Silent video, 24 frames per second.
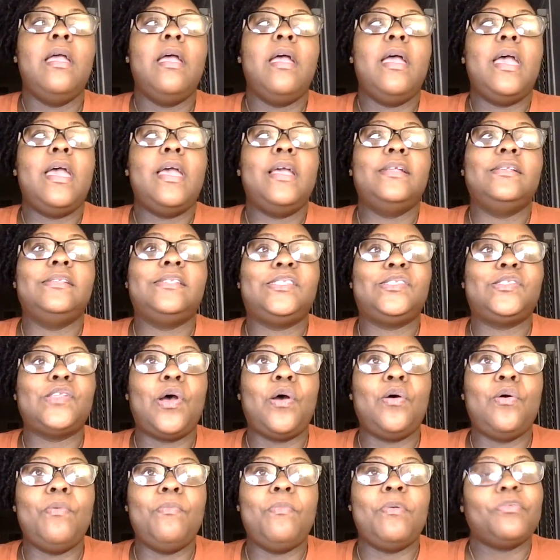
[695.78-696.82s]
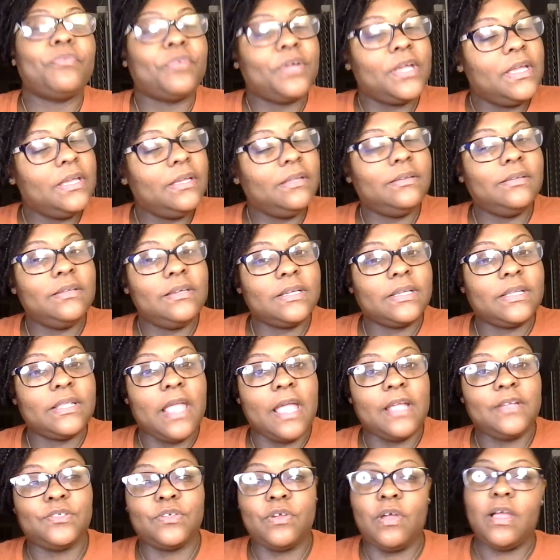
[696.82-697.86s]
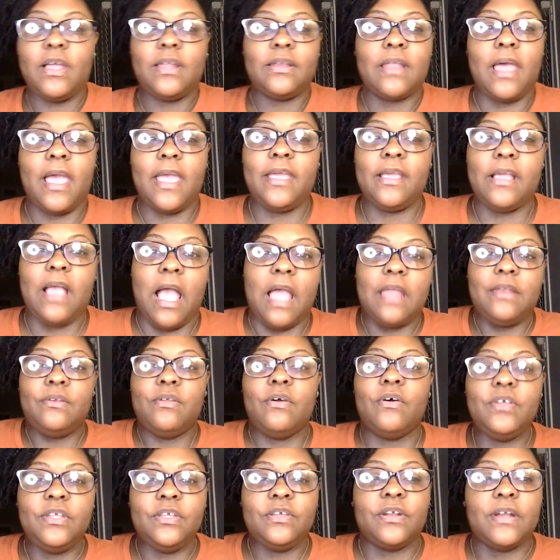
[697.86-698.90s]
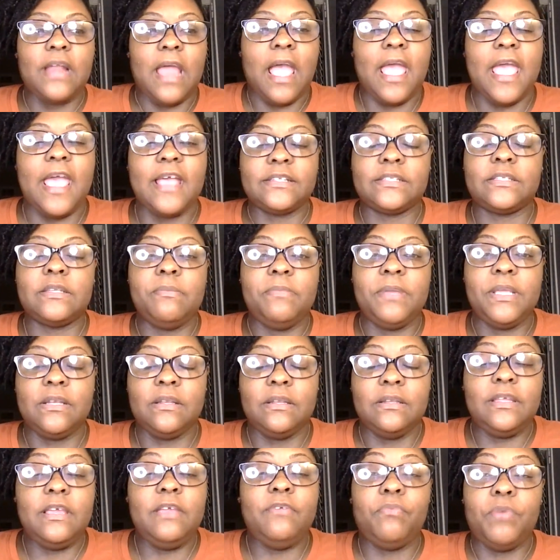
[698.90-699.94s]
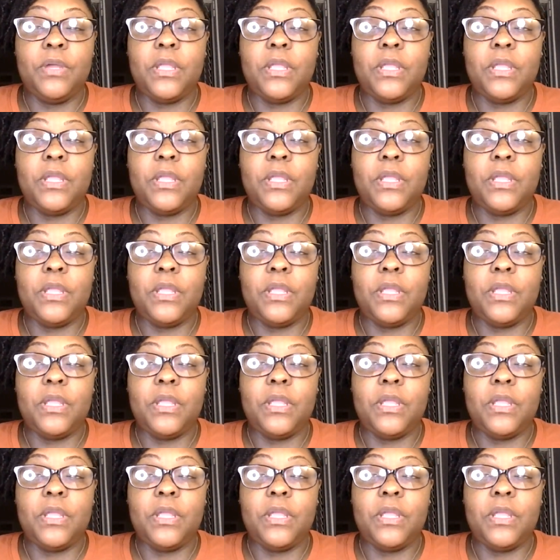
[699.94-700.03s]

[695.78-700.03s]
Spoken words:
And so Marie looked at John like, I know you're not asking me to leave.